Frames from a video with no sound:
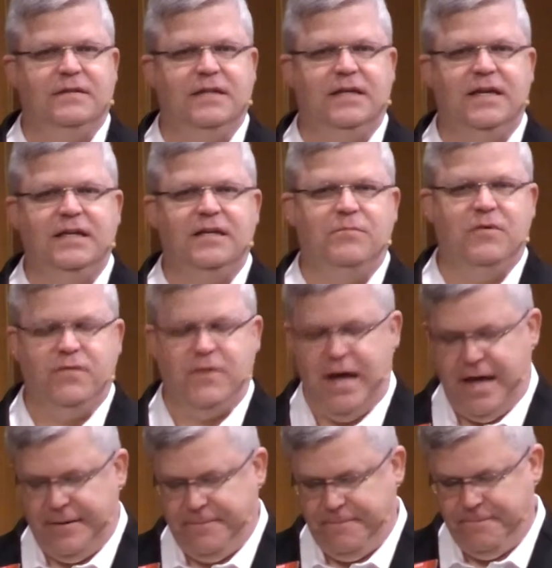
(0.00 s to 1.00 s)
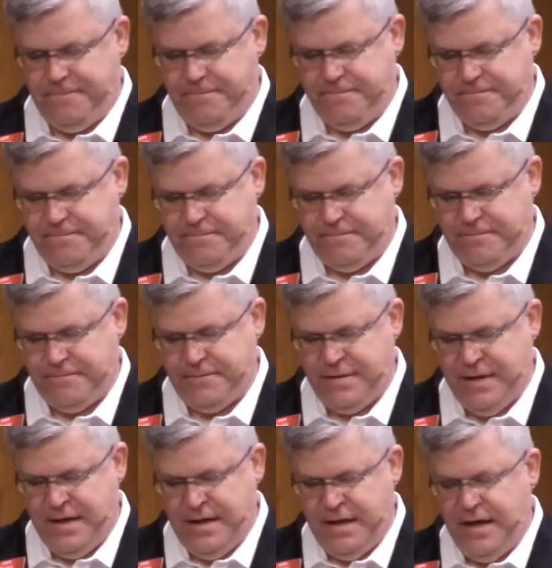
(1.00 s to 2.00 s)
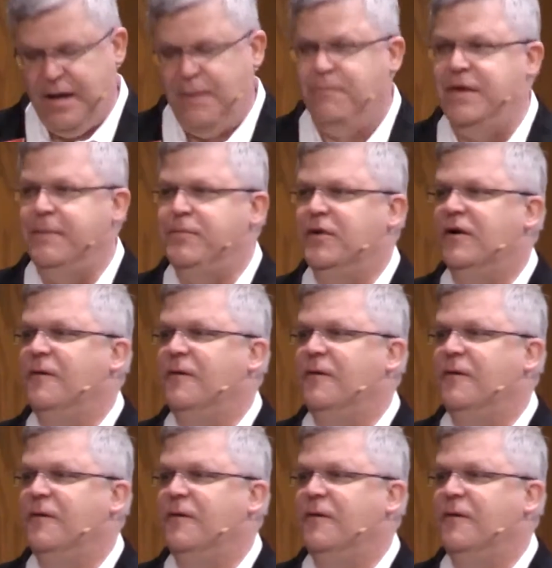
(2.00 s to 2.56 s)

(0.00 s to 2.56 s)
the kingdom of God. People